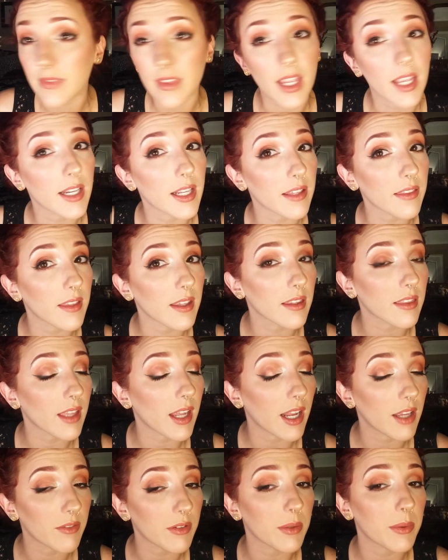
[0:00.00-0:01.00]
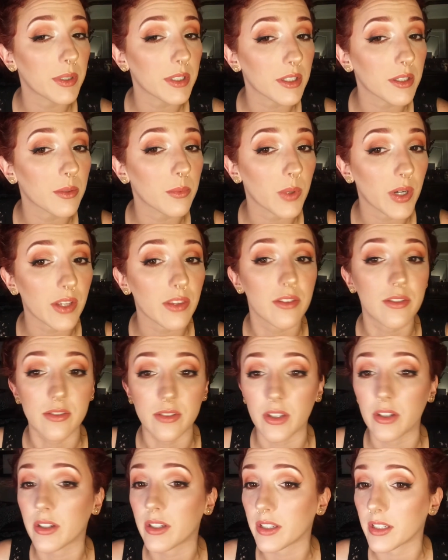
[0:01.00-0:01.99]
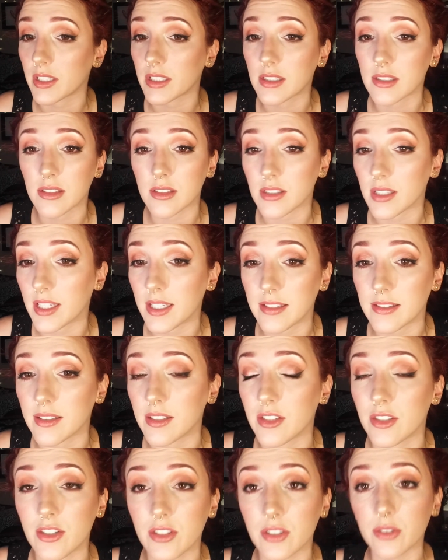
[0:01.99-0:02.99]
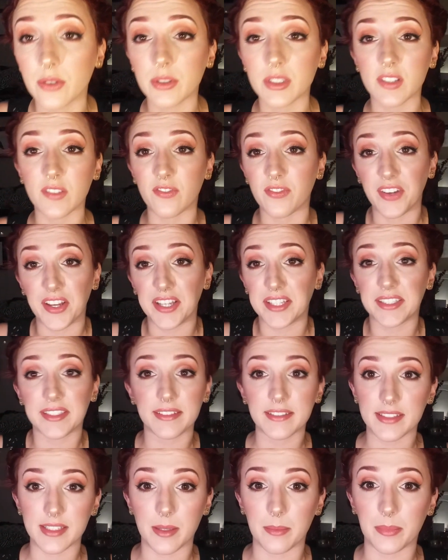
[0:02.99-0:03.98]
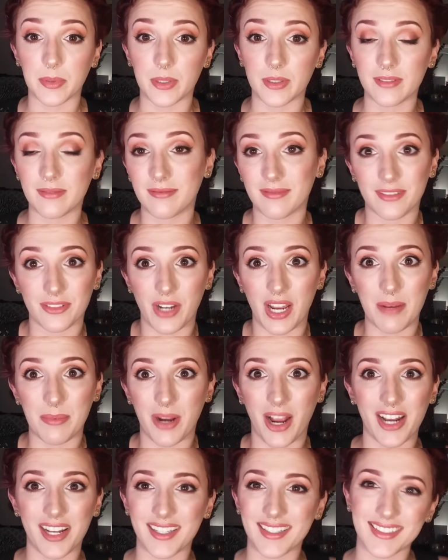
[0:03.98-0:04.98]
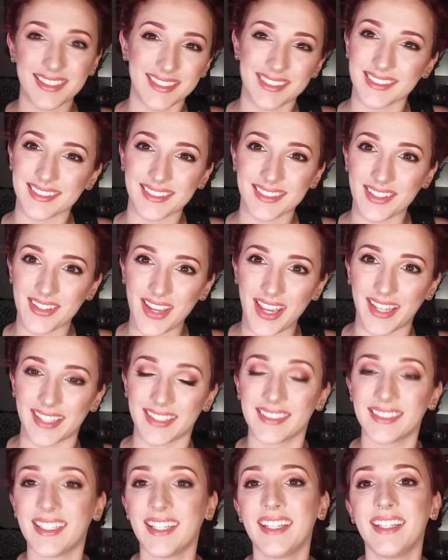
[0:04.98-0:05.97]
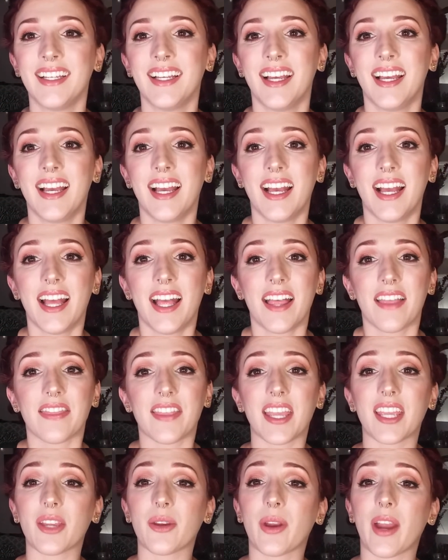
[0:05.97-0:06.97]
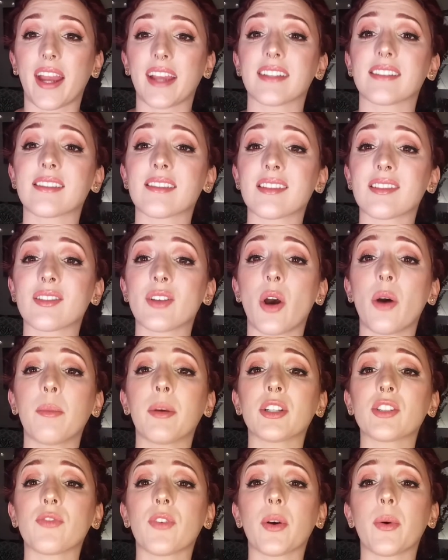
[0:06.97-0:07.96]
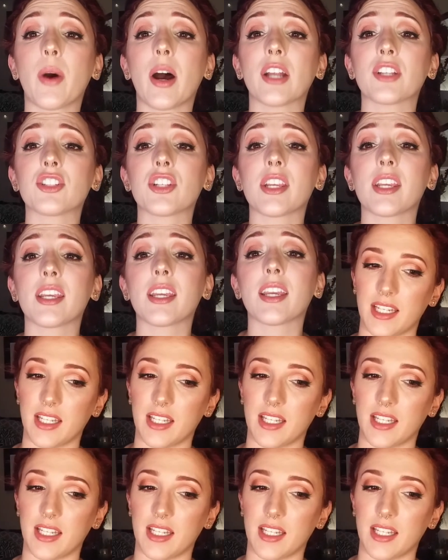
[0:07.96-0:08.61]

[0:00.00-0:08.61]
And I think that everyone could wear this look. It's easy to do, it's fun, simple, great products. So yeah. Thank you guys so much for watching.